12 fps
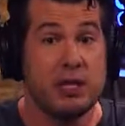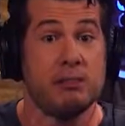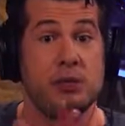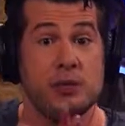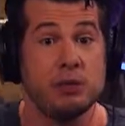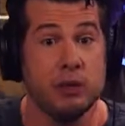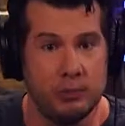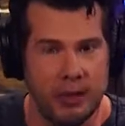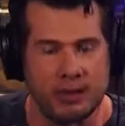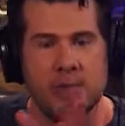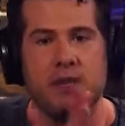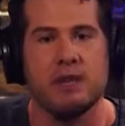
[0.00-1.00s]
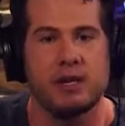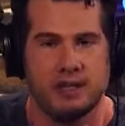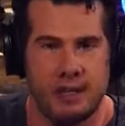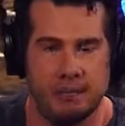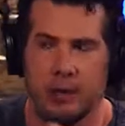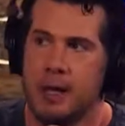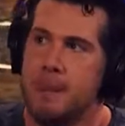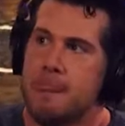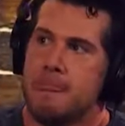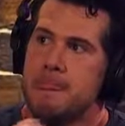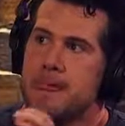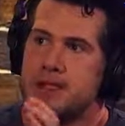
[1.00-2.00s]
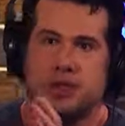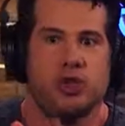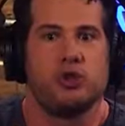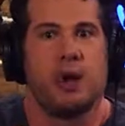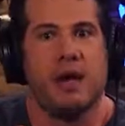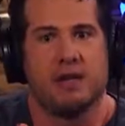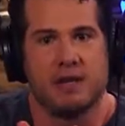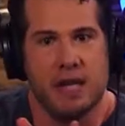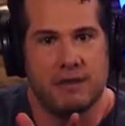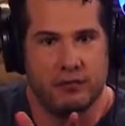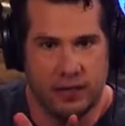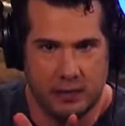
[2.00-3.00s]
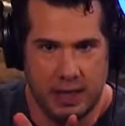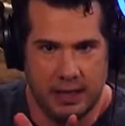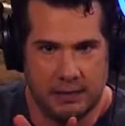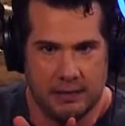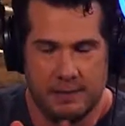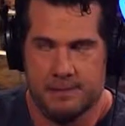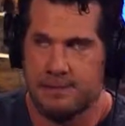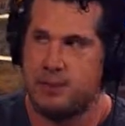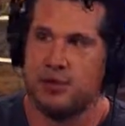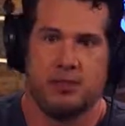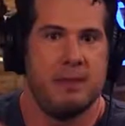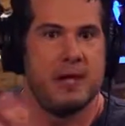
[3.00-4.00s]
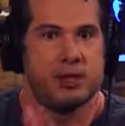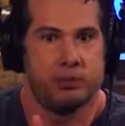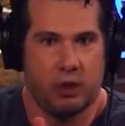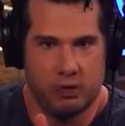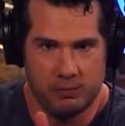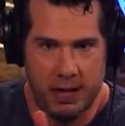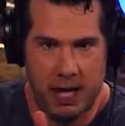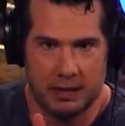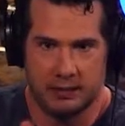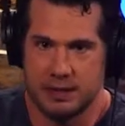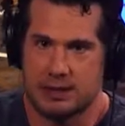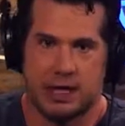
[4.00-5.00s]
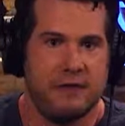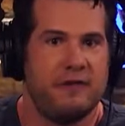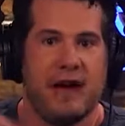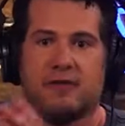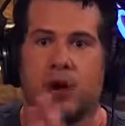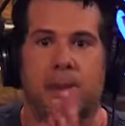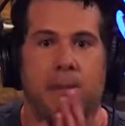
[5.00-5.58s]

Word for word: the most looming. Let me give you an example. Let's say you're driving down a freeway. There's a major roadblock, let's say a five car